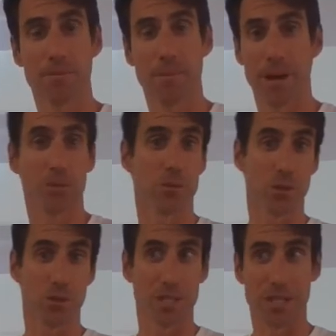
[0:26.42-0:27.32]
back when it was
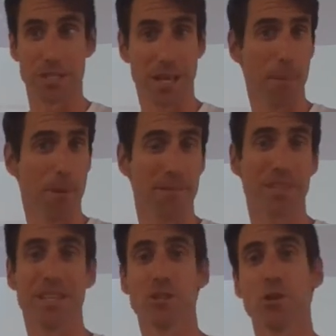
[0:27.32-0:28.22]
called CSAP. I've
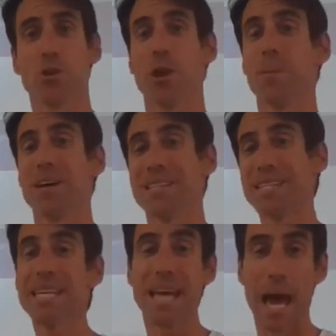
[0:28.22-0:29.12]
seen it showing up on
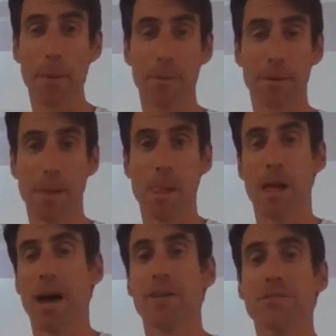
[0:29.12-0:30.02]
TCAP.
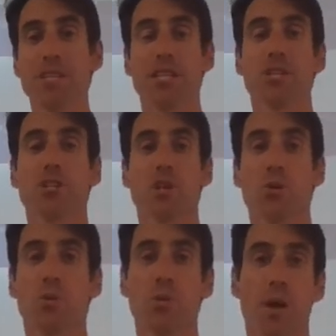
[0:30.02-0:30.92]
I've seen it
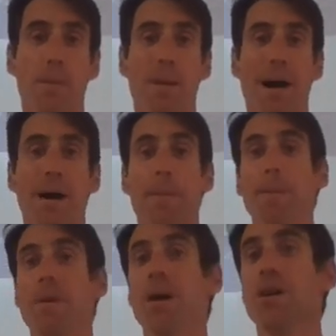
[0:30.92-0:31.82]
shown up on
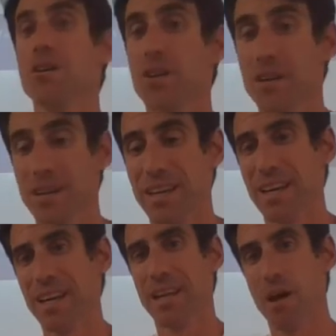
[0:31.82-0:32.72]
PARC.
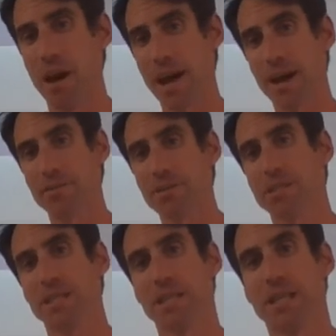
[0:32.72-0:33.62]
Now, I haven't
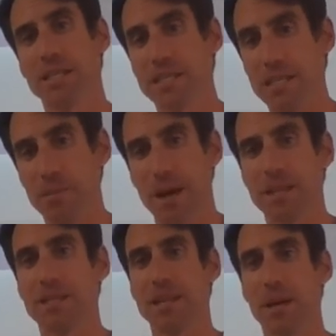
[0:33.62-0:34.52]
seen it on
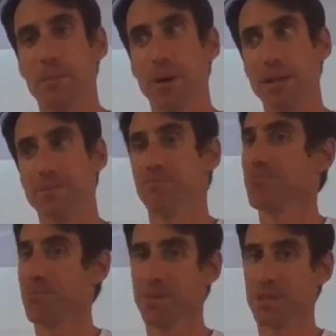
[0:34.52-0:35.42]
CMAS yet, but
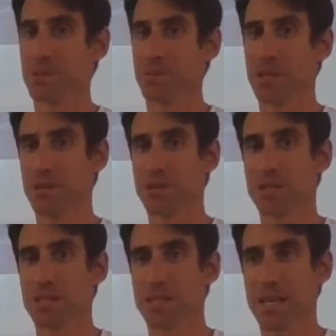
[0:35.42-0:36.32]
doesn't mean there
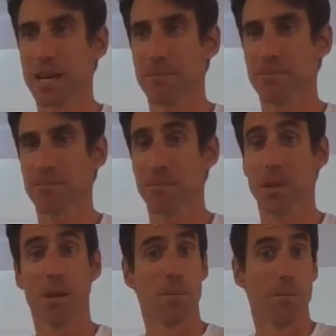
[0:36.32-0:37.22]
isn't time.
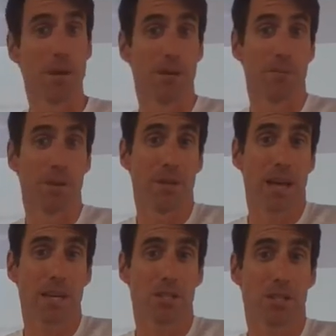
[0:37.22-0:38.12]
May have been
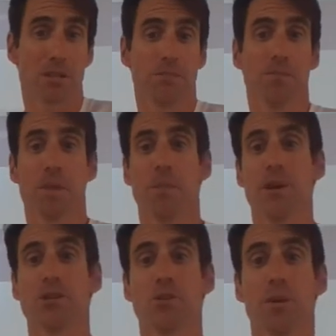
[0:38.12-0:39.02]
last year,
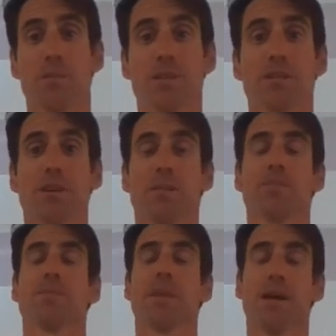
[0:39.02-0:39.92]
may show up this year.
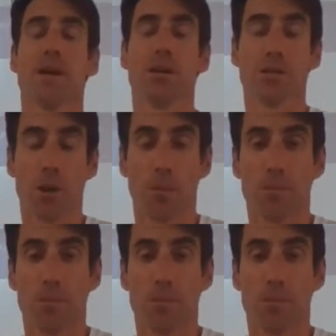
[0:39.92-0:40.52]
So,